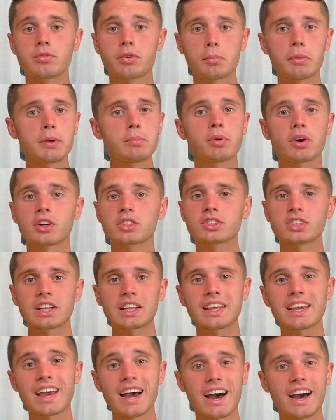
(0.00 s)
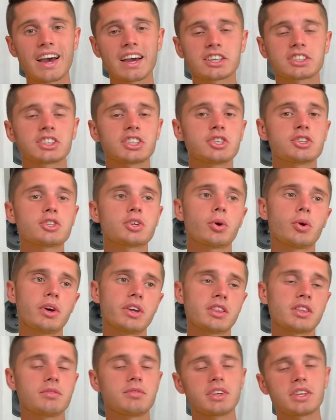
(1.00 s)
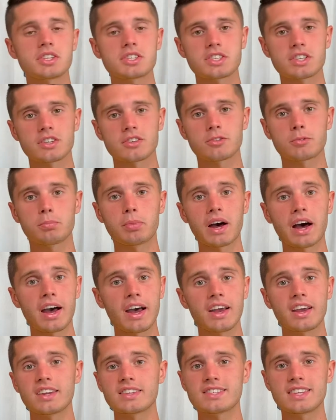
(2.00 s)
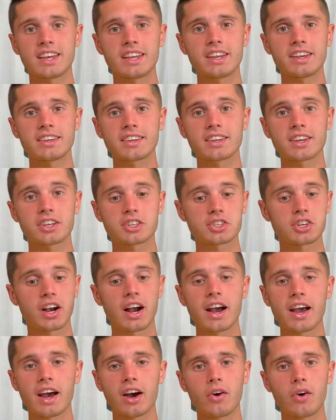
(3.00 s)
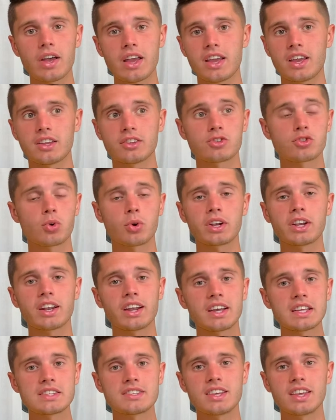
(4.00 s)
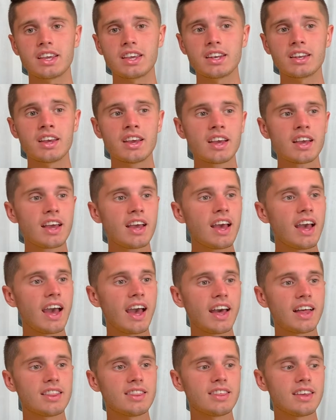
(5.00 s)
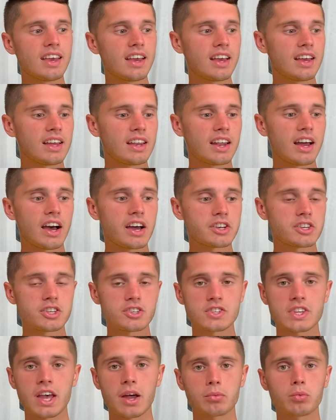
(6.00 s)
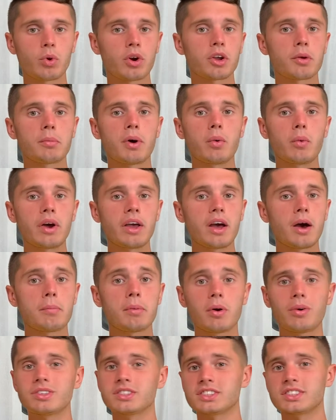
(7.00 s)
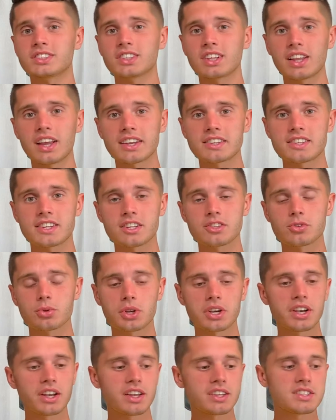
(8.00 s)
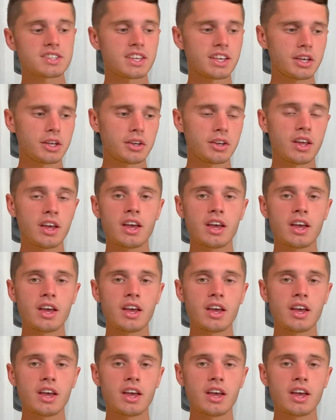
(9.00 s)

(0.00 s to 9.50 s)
me personally, I actually joined the Villages by attending a tryout in 2019. And then I just kept working my way up. I wasn't selected in 2019.